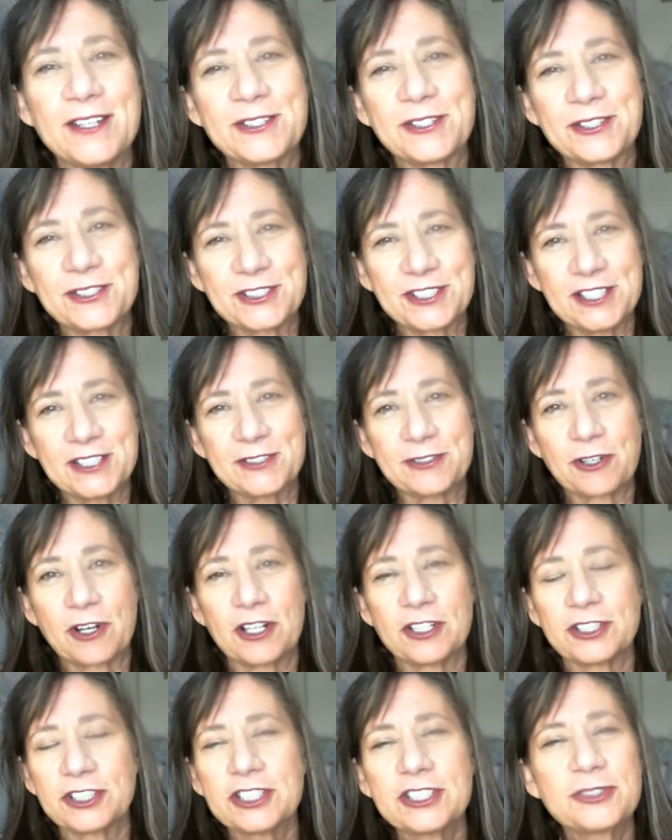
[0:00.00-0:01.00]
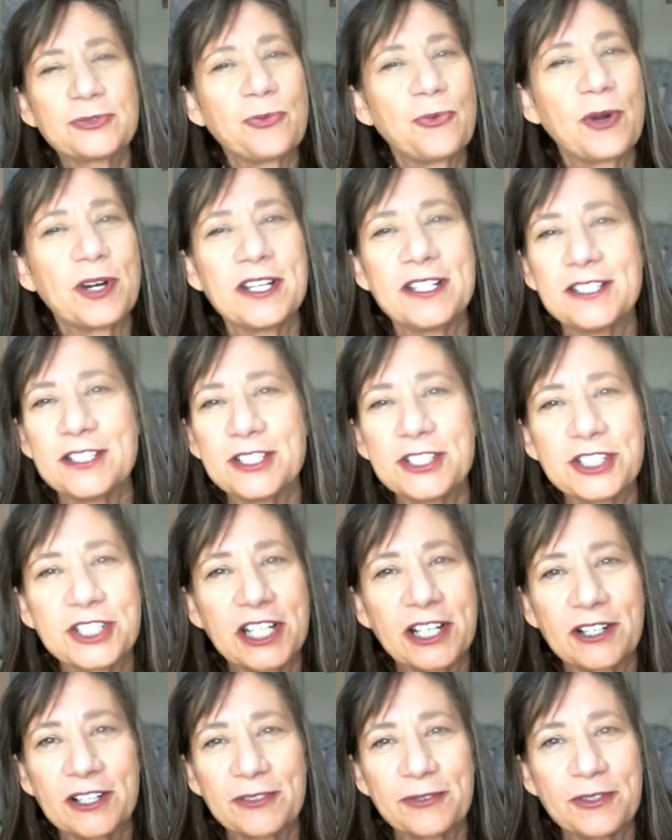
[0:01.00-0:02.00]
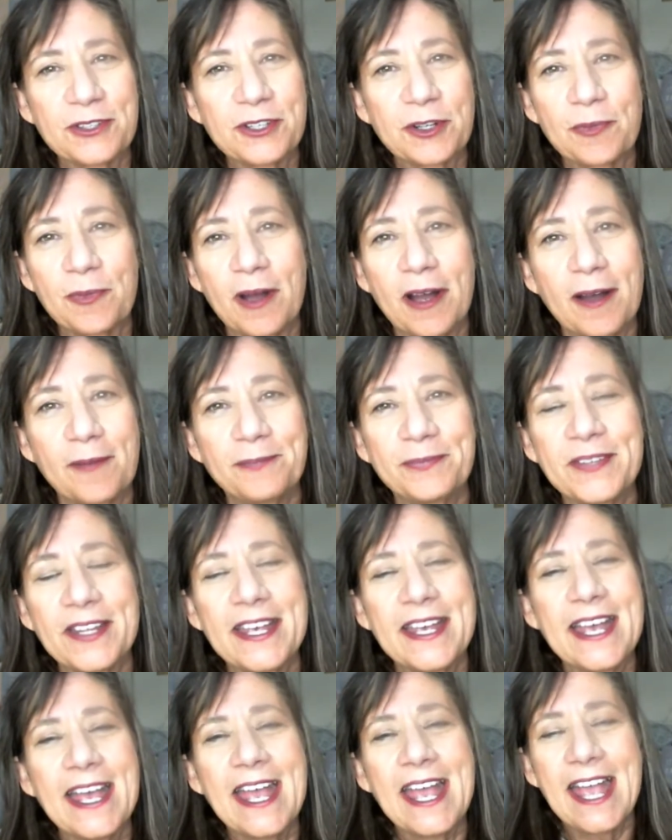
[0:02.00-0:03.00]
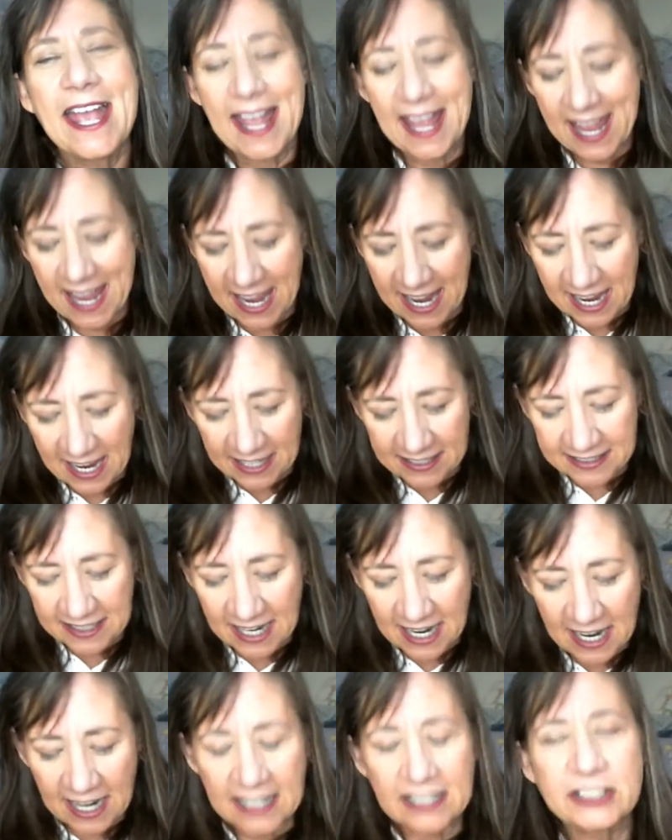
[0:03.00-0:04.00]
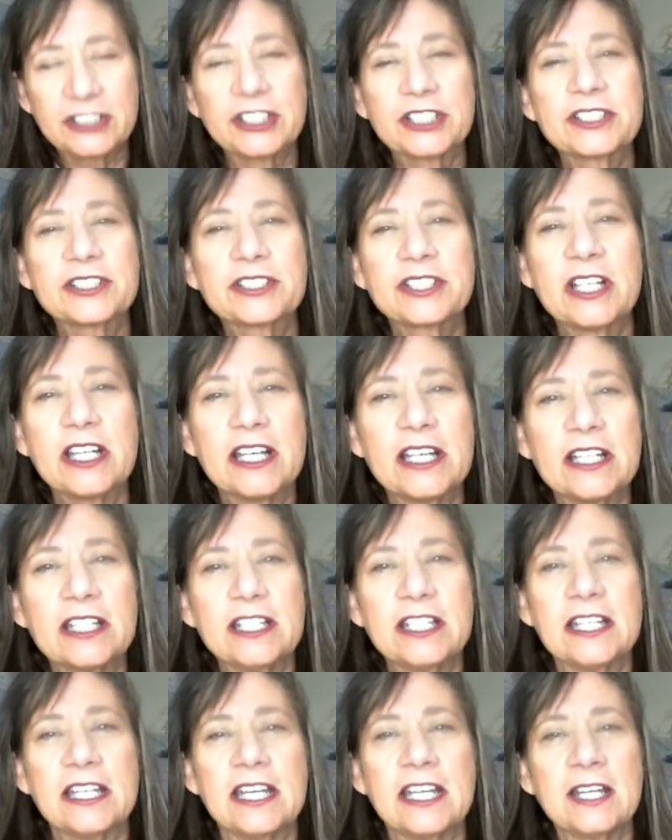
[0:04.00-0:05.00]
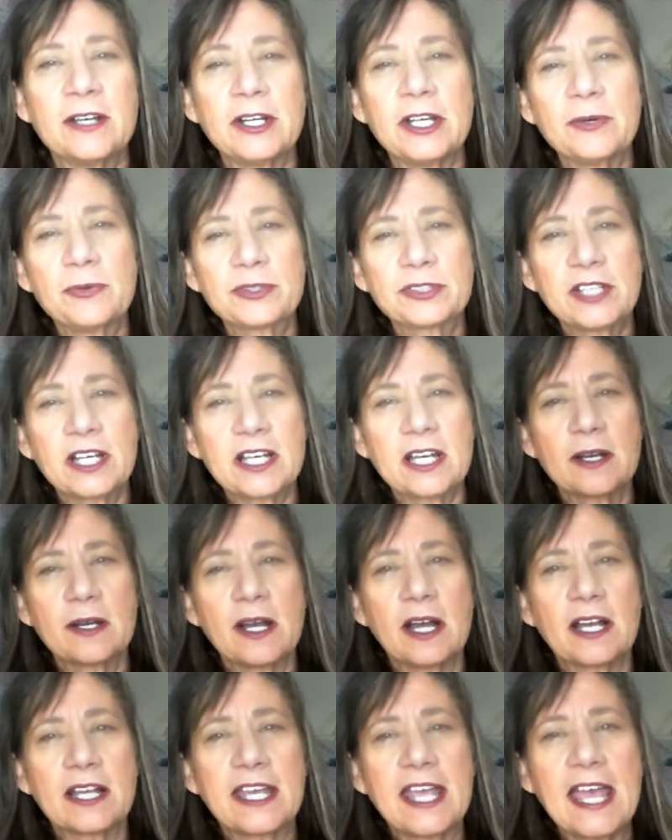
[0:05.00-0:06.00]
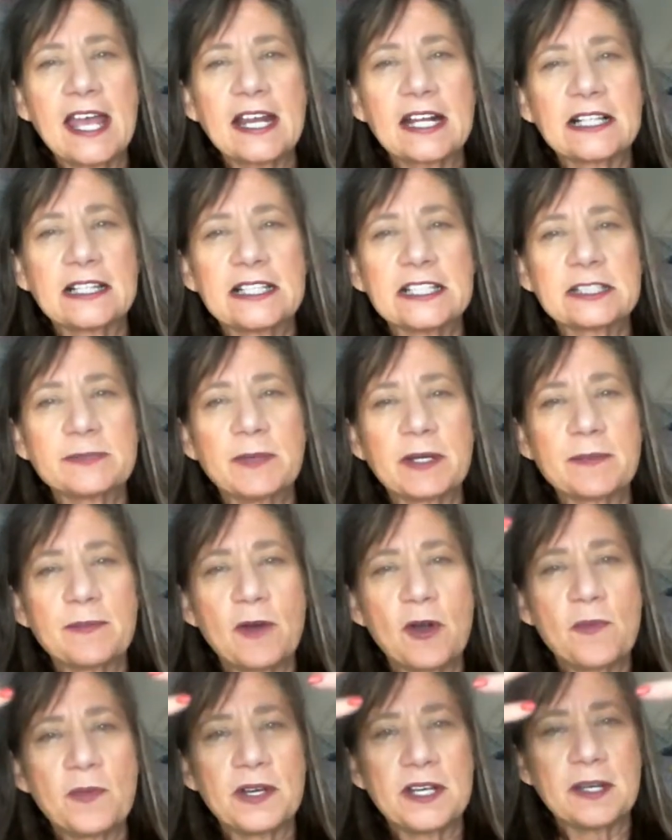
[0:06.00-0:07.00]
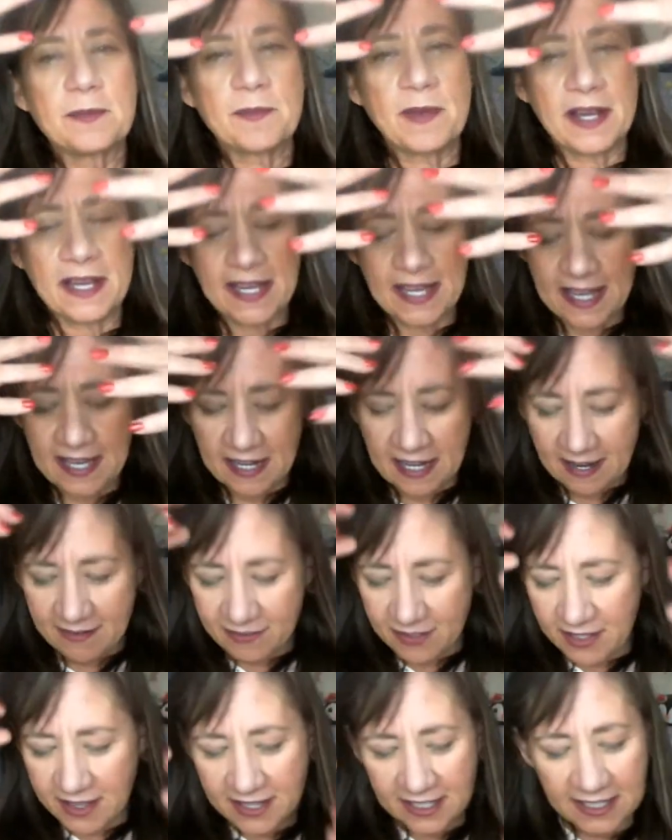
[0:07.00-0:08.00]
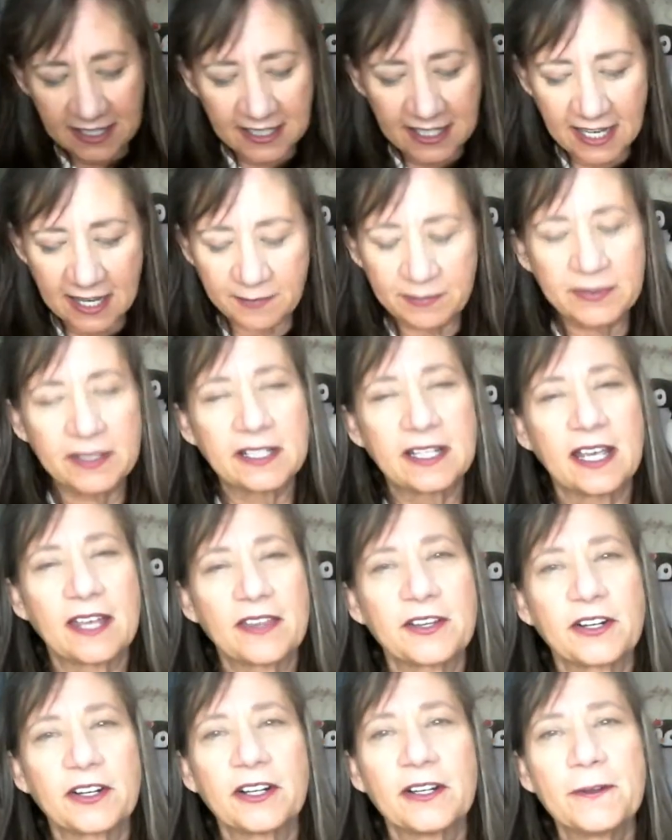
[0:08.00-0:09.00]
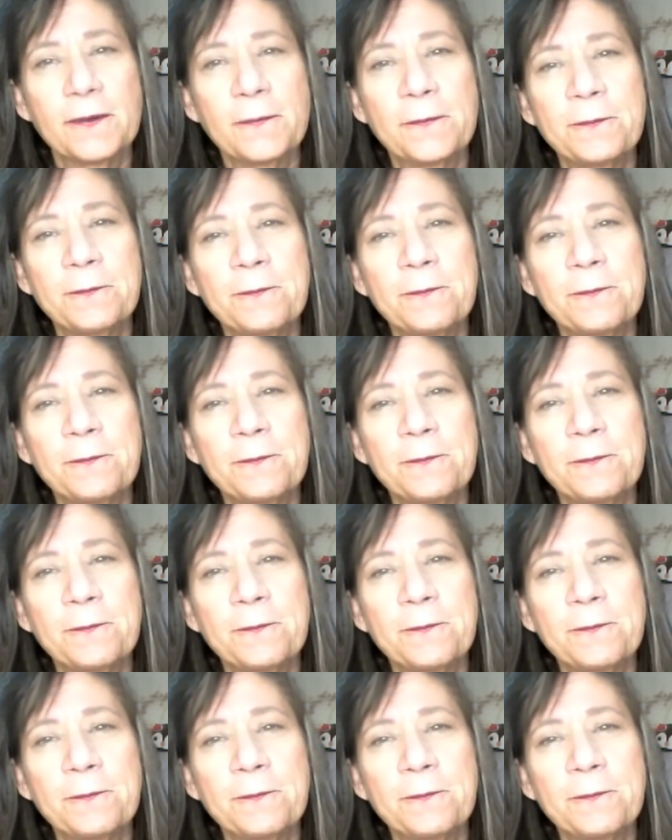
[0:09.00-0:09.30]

angel she'd drawn, just wanted to share it with her mom. And I just, it, it was like a, a cataclysmic moment in my head. Everything came together